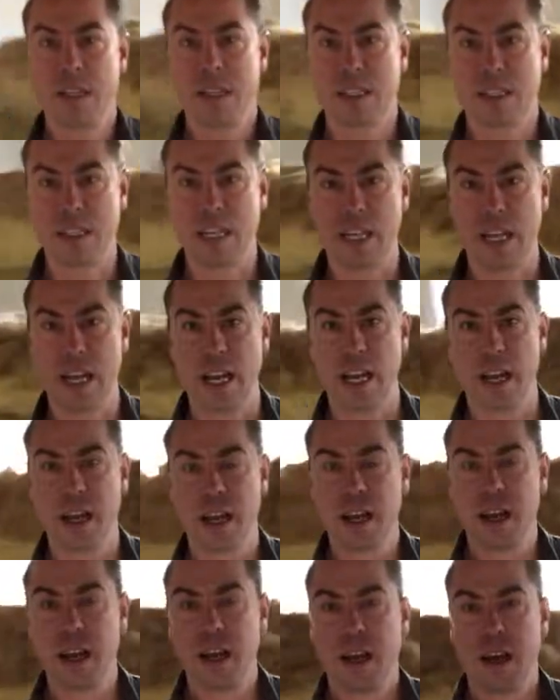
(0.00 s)

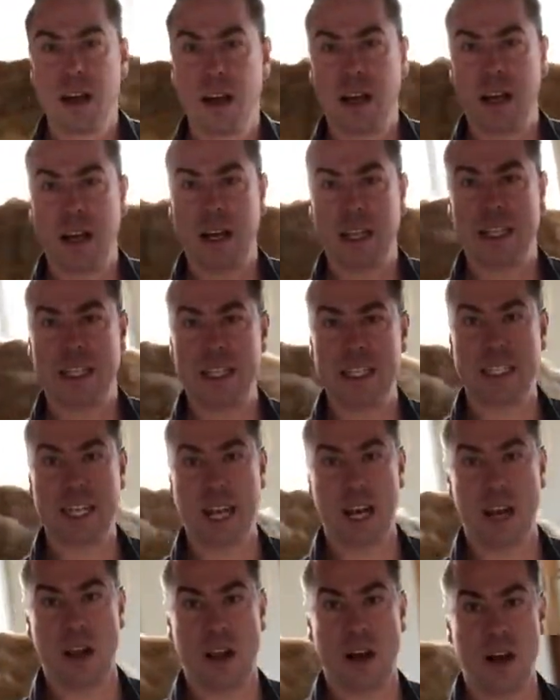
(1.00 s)
ceiling
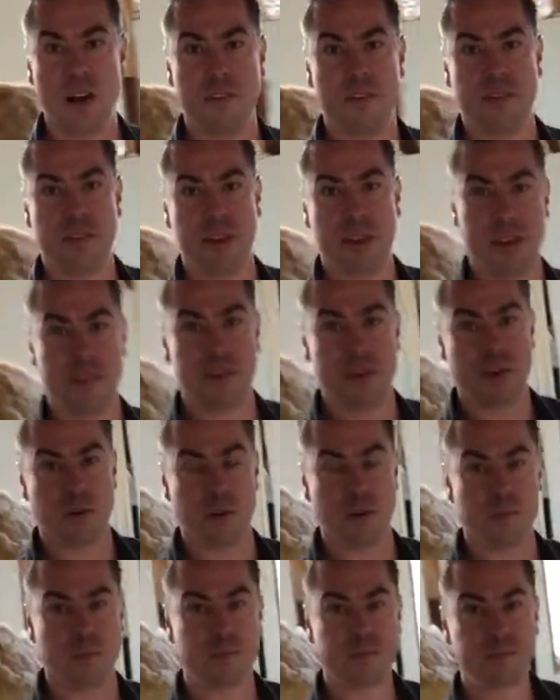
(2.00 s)
detail of the living
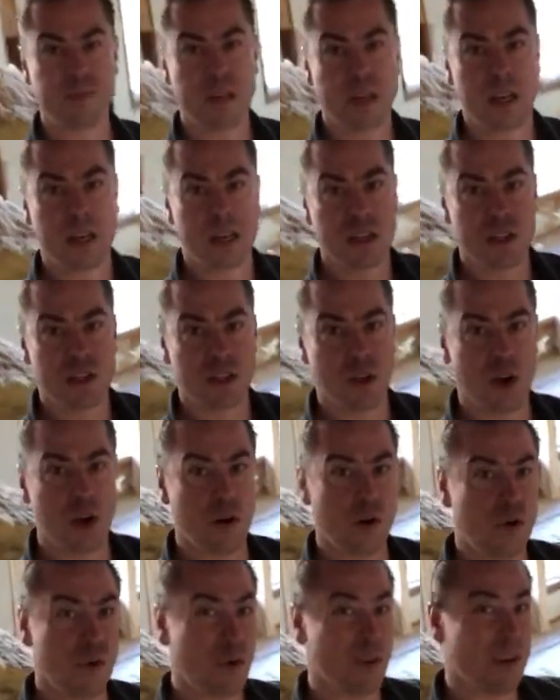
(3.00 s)
room.
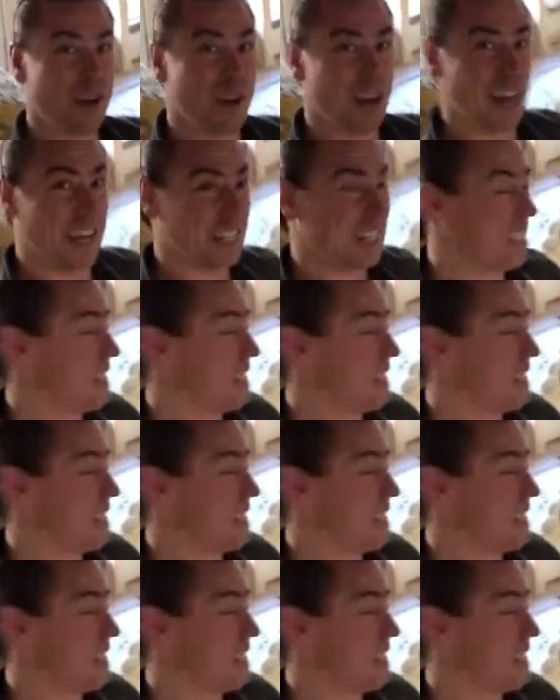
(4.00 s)
So I